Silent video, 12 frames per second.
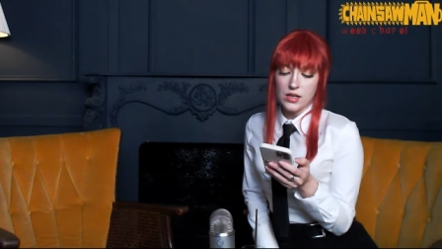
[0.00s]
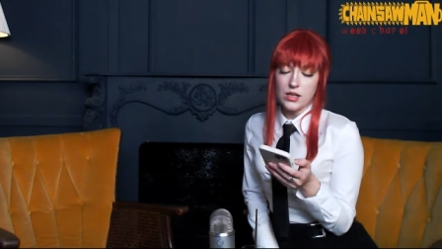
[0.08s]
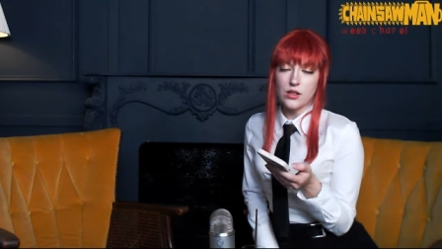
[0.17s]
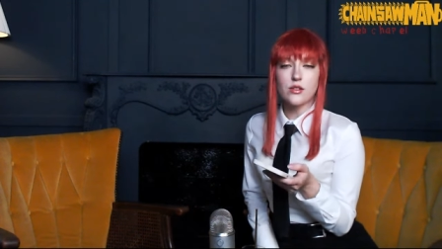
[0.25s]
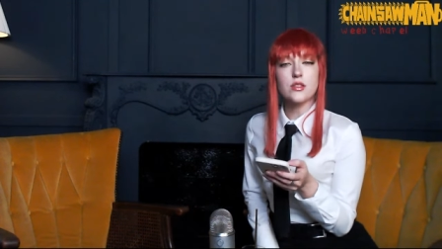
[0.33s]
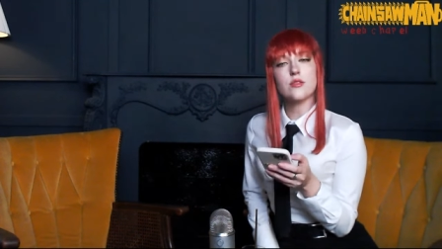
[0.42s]

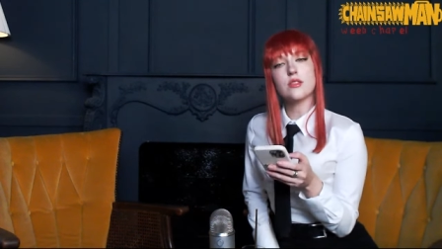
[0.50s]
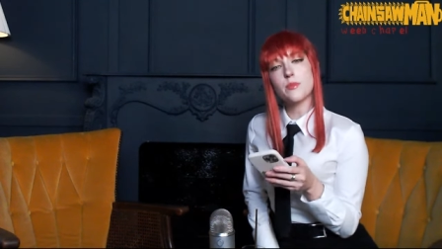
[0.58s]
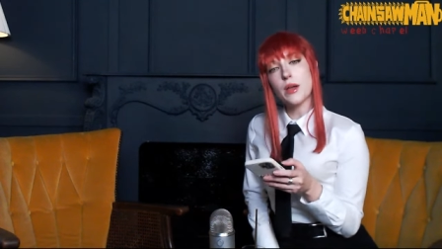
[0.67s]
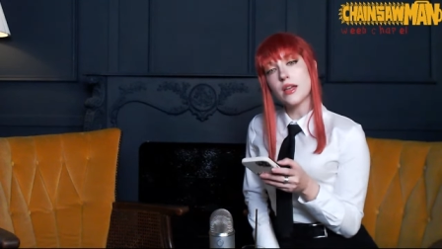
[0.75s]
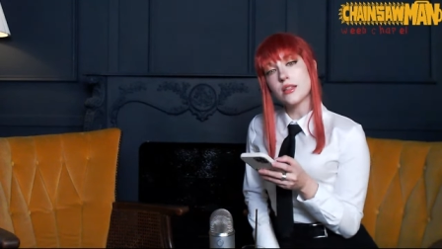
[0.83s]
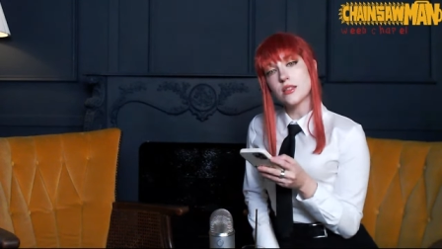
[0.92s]
It also
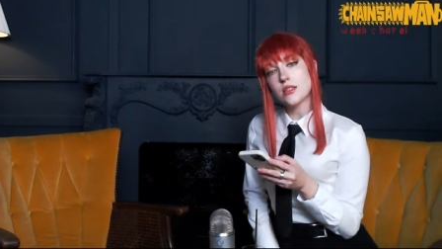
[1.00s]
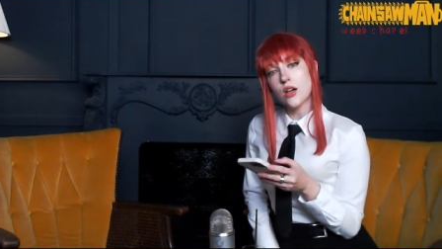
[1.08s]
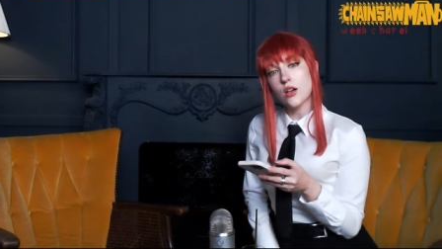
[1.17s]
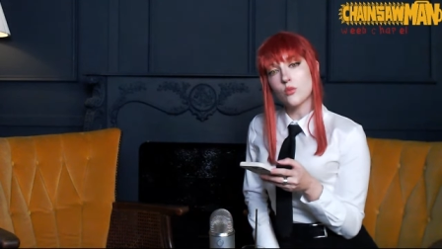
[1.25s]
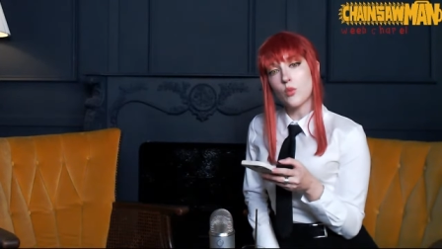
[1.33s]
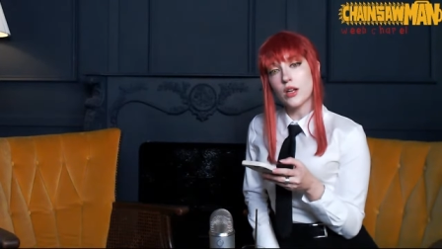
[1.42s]
depends
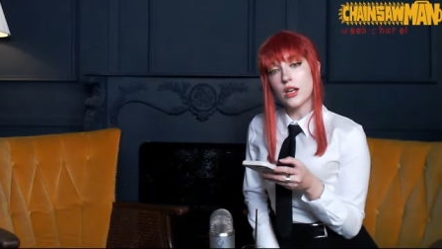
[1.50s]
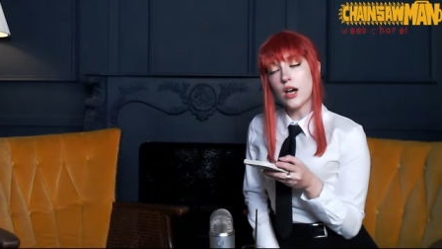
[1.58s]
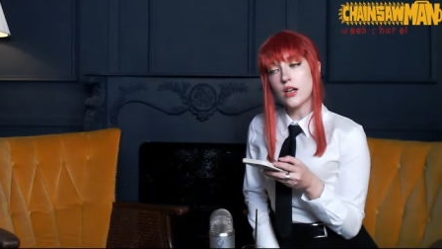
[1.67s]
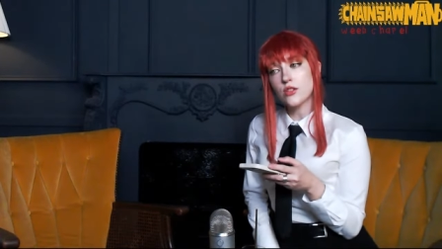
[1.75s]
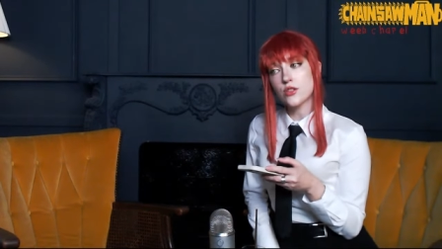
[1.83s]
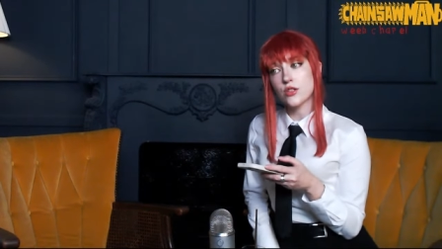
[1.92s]
on what
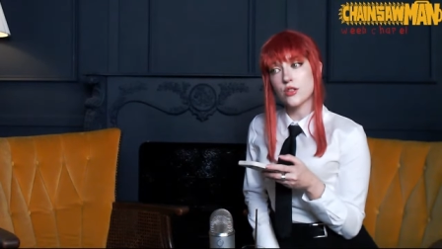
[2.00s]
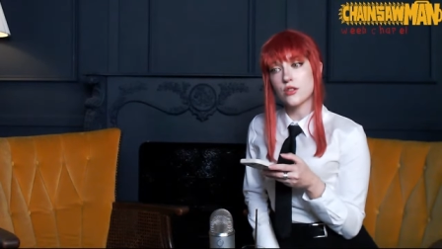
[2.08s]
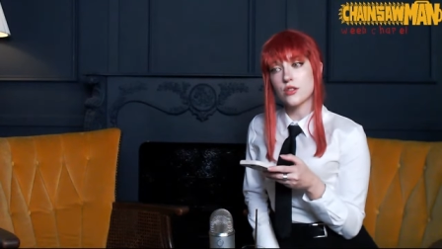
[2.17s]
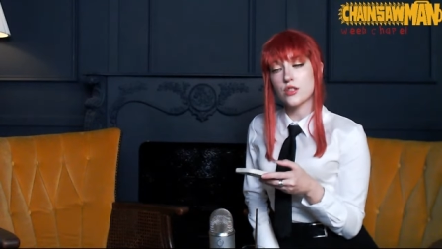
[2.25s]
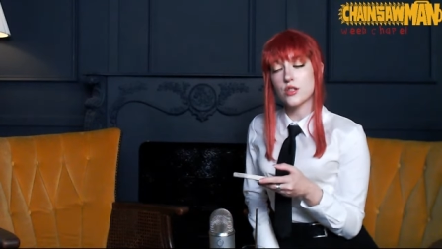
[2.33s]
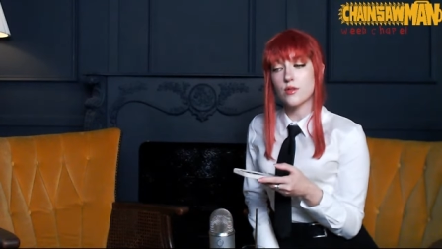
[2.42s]

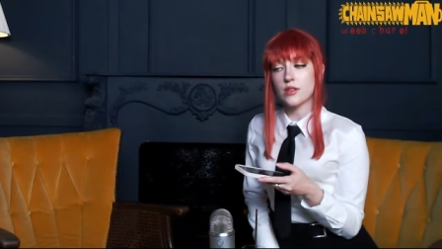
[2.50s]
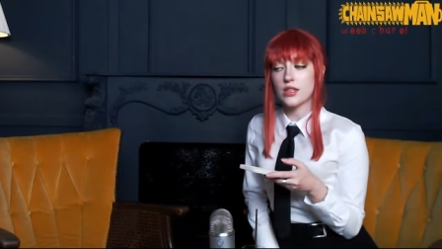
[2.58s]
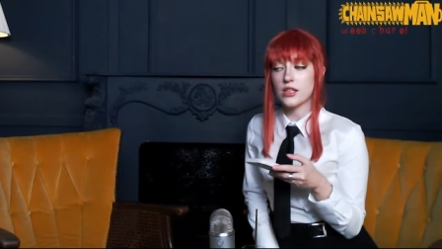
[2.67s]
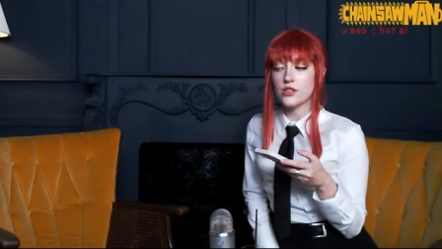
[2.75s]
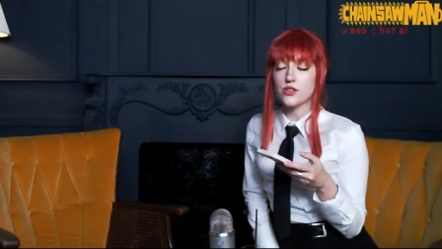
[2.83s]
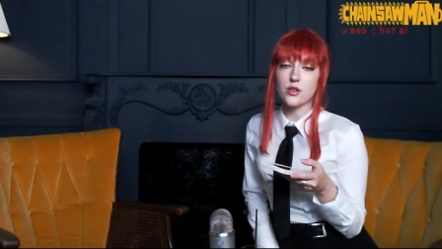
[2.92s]
hunter is doing
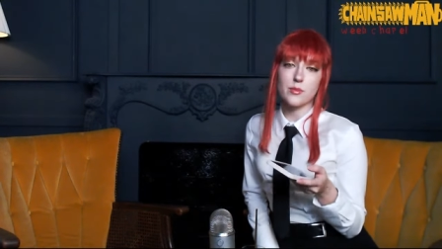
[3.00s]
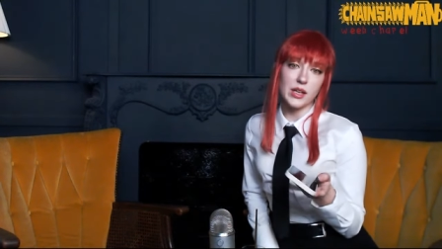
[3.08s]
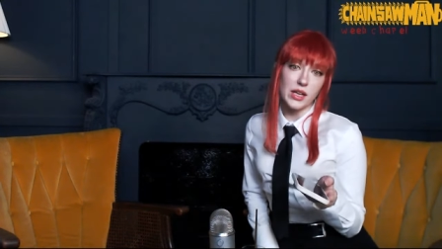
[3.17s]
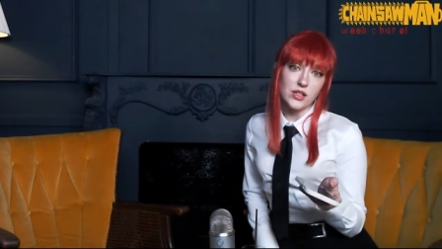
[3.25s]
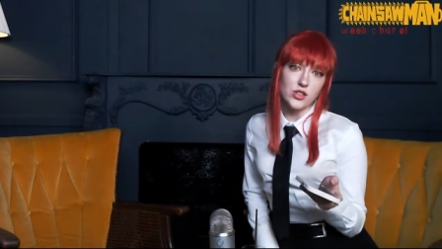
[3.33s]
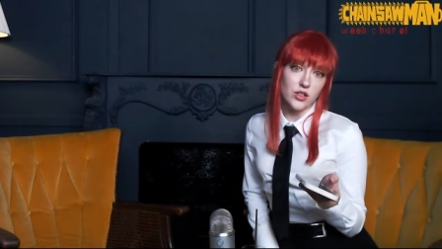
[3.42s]
the
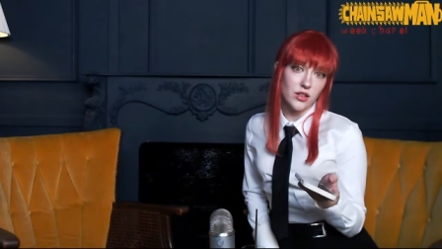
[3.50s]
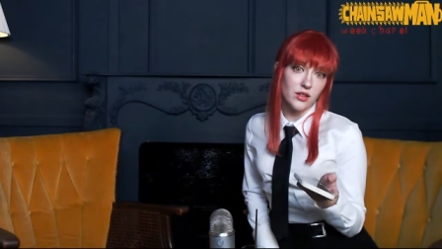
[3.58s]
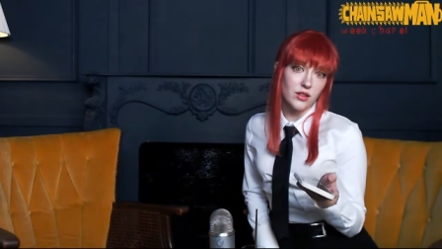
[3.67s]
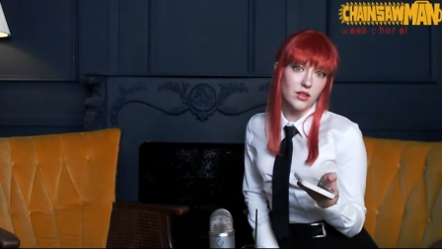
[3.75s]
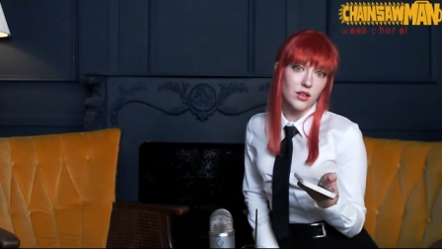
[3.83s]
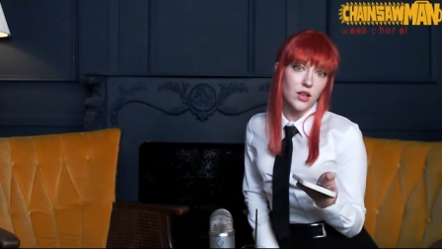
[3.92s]
extermination